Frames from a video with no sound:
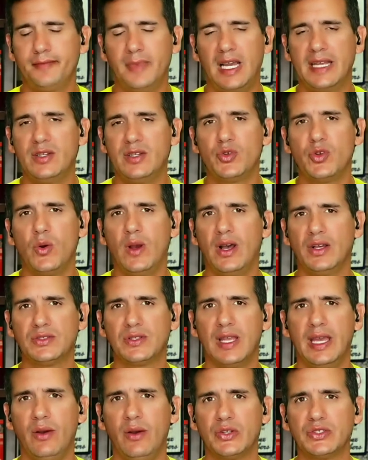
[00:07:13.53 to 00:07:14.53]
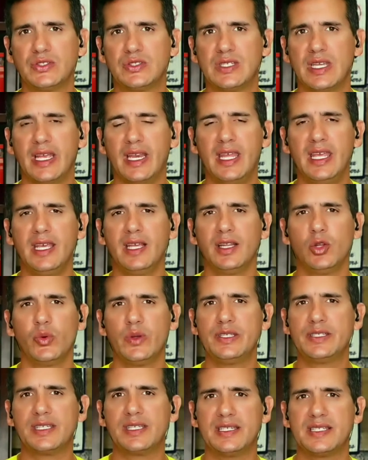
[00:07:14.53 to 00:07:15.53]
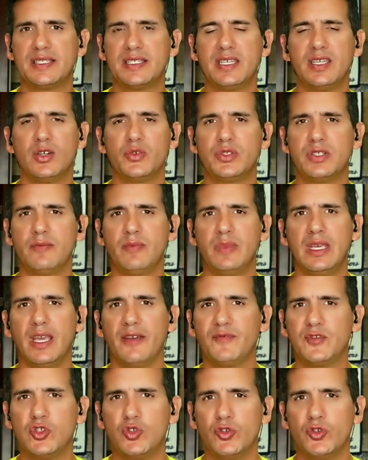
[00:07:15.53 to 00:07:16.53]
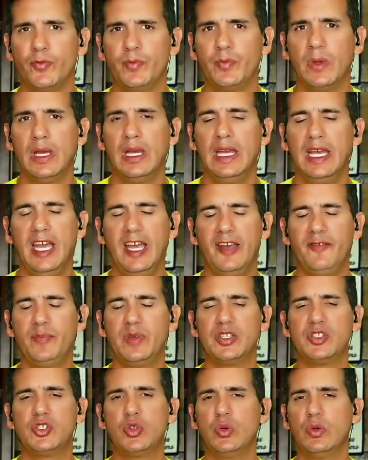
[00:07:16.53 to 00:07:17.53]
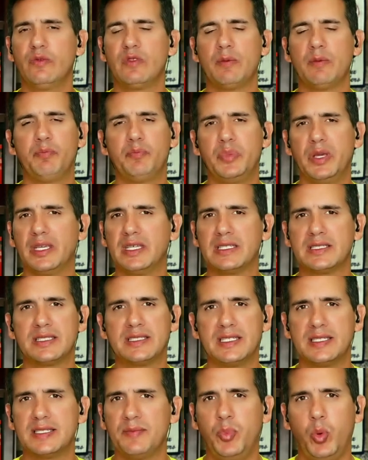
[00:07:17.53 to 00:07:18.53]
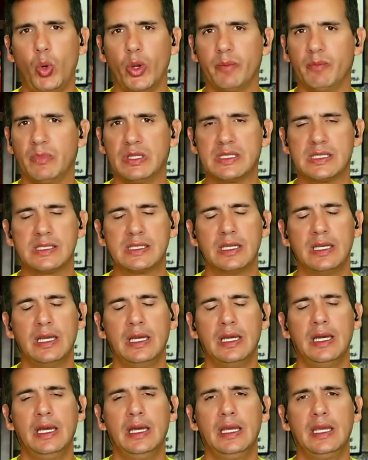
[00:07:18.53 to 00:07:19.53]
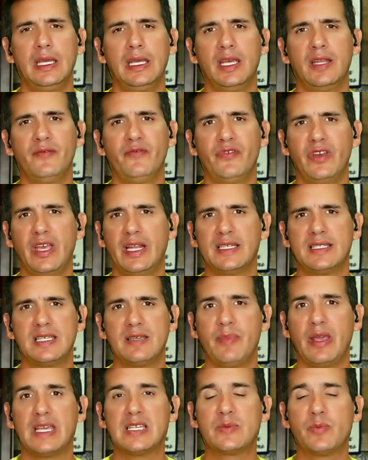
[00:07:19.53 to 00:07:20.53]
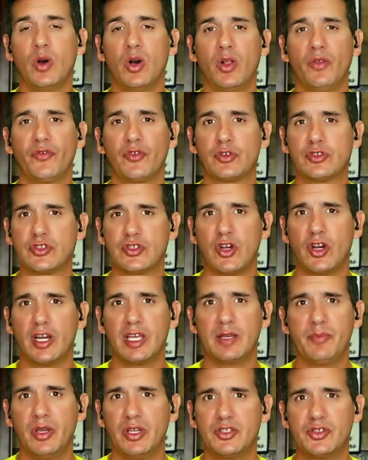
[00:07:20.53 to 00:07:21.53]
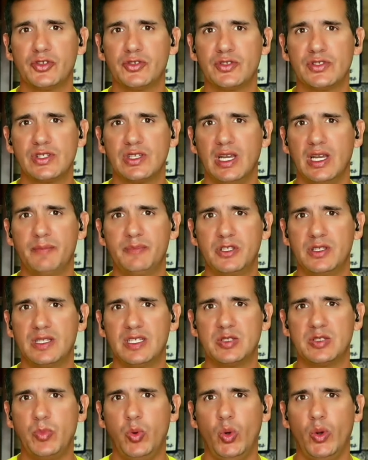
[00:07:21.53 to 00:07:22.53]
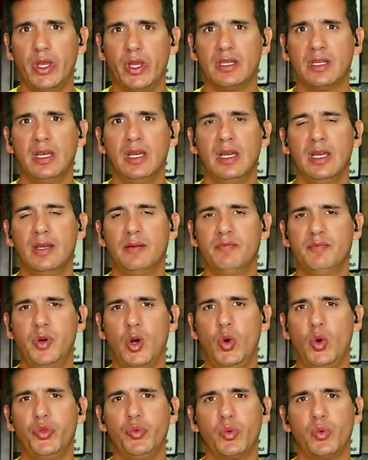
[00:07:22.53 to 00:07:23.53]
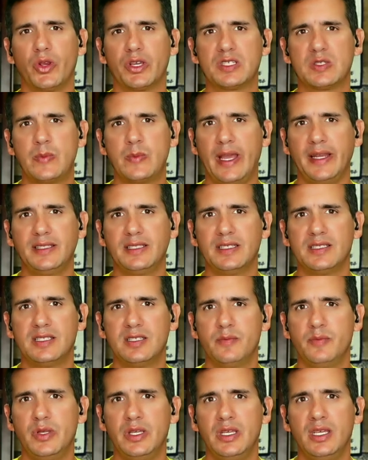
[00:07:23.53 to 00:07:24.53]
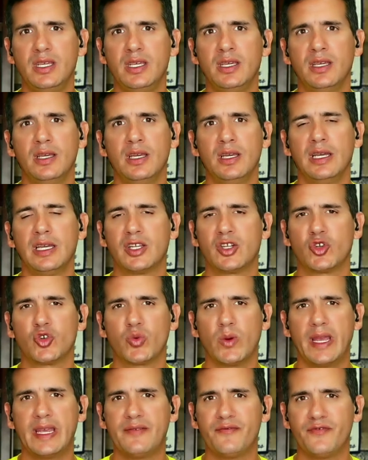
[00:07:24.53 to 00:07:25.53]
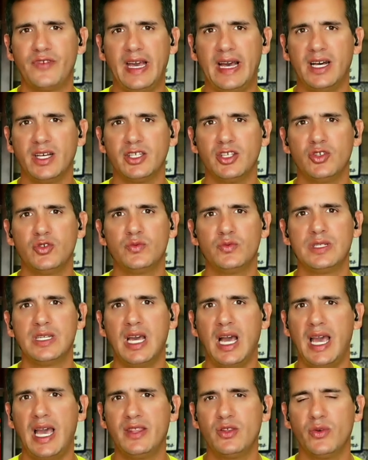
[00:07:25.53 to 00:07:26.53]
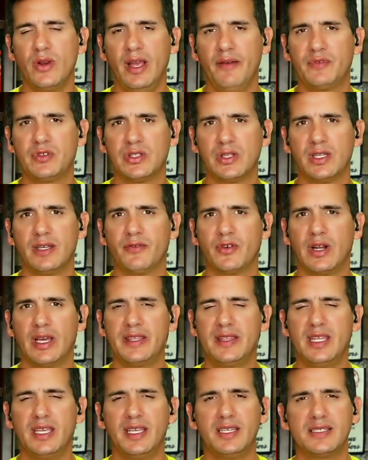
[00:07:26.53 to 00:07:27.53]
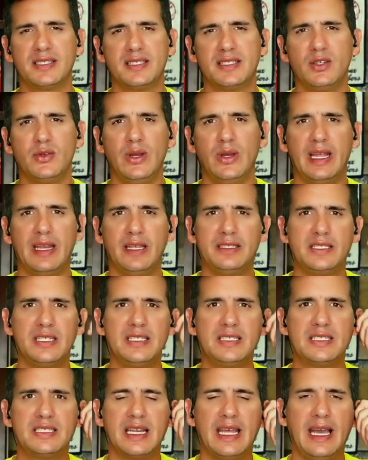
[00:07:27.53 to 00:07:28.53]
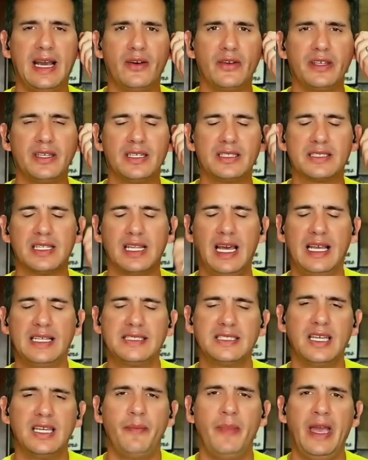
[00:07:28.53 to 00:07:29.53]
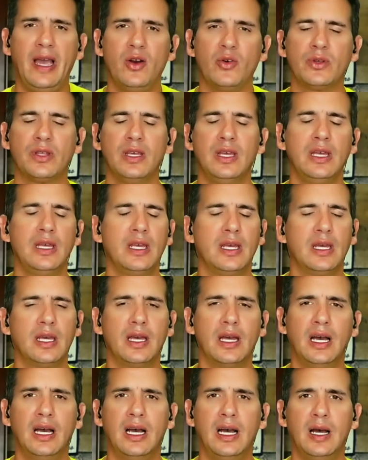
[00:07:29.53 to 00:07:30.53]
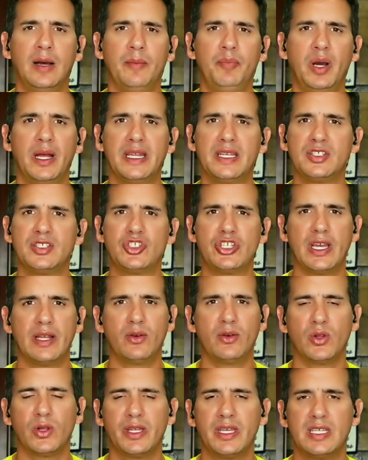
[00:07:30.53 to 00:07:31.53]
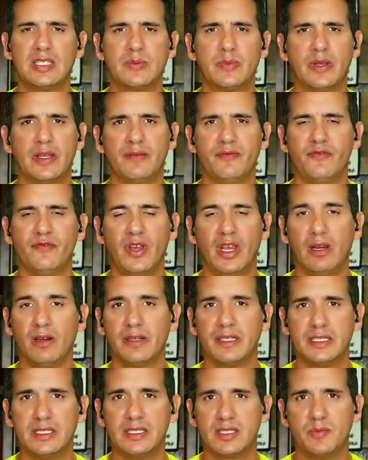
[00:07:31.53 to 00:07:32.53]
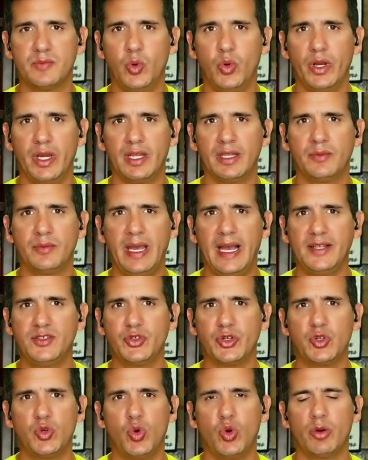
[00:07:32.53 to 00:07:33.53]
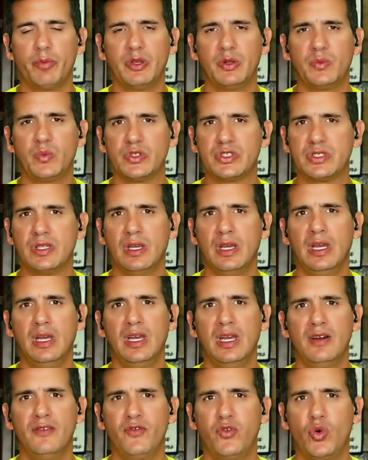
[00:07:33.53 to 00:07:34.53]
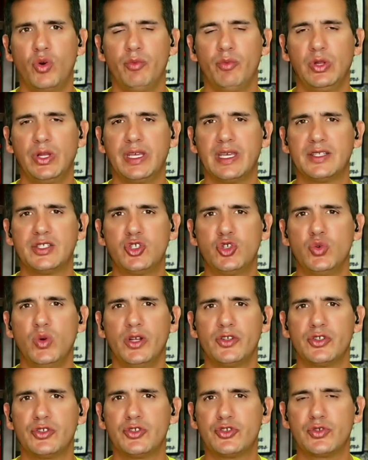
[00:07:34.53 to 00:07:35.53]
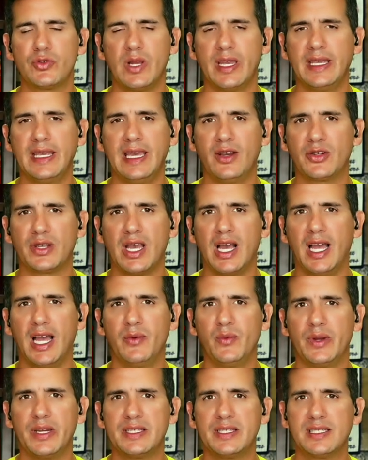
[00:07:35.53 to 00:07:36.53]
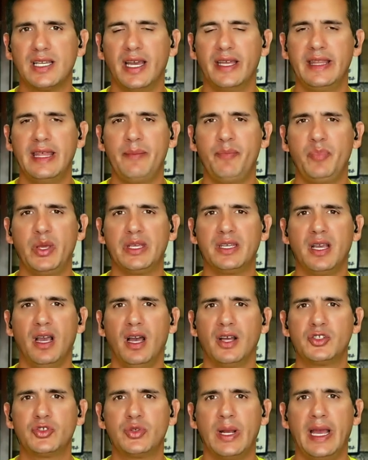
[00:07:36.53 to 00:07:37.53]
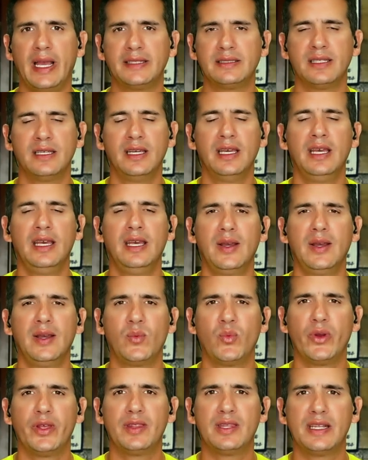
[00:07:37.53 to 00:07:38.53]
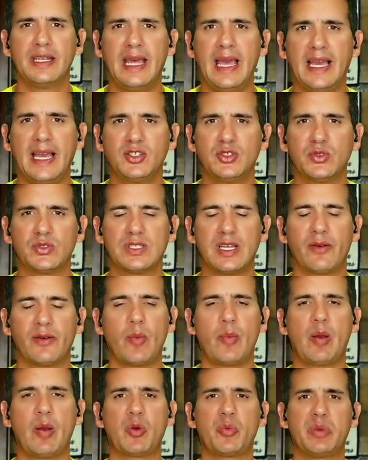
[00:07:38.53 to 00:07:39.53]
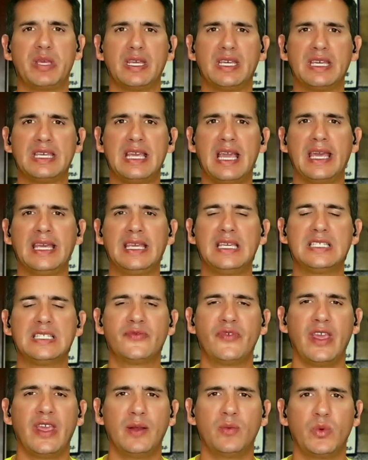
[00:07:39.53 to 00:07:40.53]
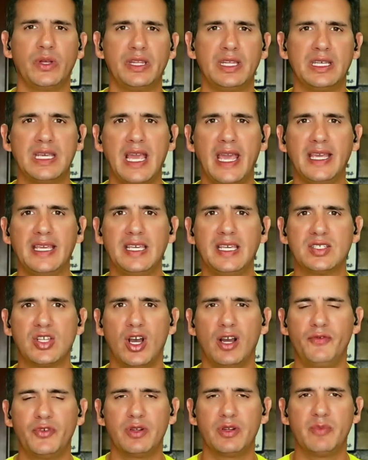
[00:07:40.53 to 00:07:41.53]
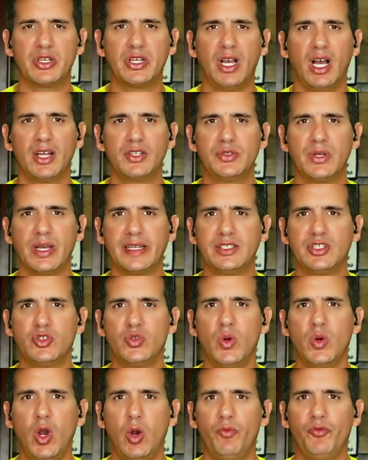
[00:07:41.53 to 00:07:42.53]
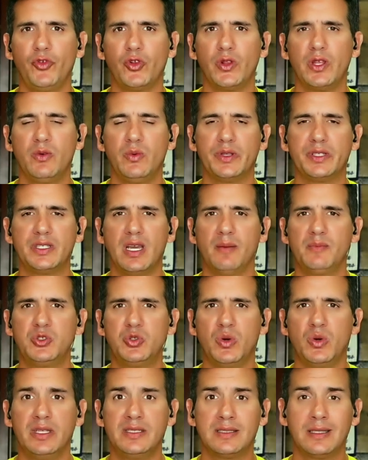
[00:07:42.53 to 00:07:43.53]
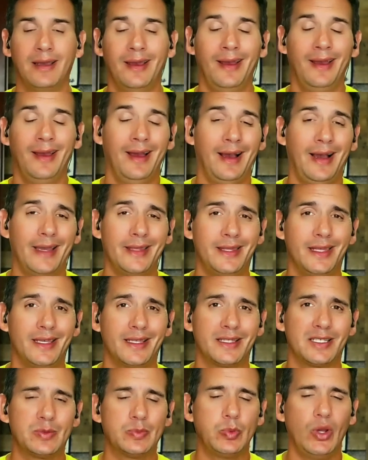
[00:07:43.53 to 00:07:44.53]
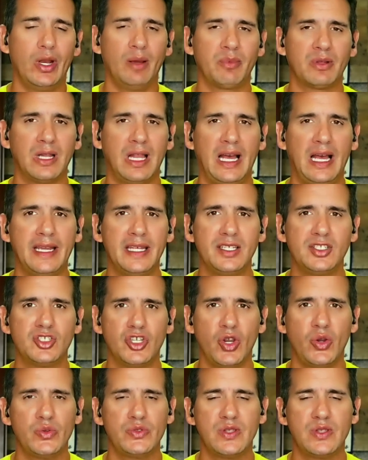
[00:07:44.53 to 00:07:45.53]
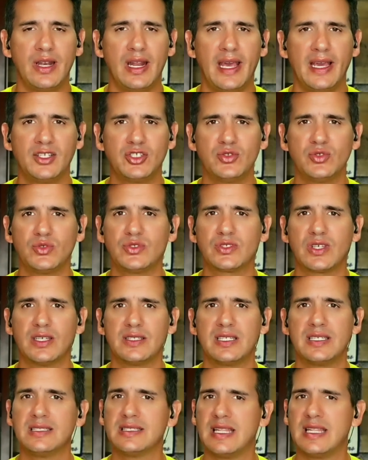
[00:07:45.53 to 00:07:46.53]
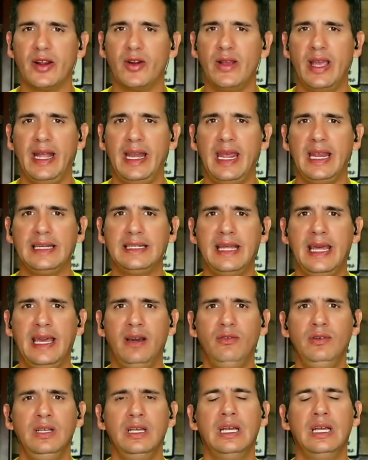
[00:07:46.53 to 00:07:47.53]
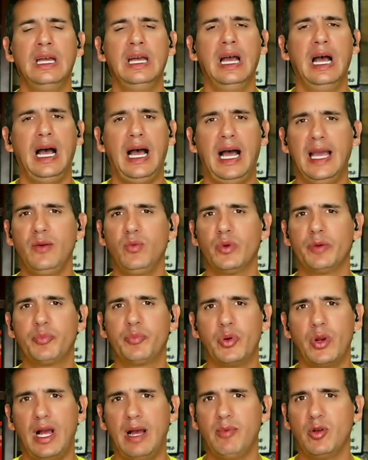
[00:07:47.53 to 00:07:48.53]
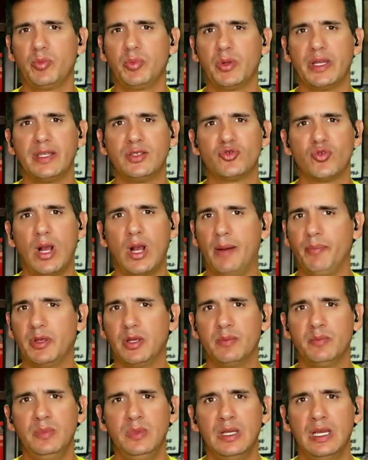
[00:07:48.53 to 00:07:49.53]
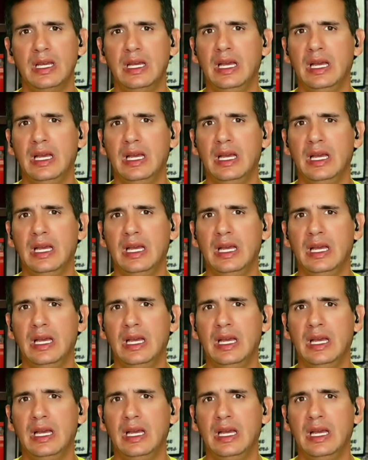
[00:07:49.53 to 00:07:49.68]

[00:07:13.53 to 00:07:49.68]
I don't know how else to say it. He and Luis Castillo, to me, have been two of the biggest disappointments in fantasy baseball for starting pitchers up to this point. Both were expected to be great value. Neither have delivered. I think Castillo had a decent outing his last time out, but in general, he's been very disappointing. Patrick Corbin was formerly a 200 strikeout guy when he signed that big contract with the Nationals. I remember being a Yankees fan when the Yankees offered him a contract too, hopeful he would come to us. I think at this point, I'm glad he chose the Nationals because he's their headache now. I would probably drop him,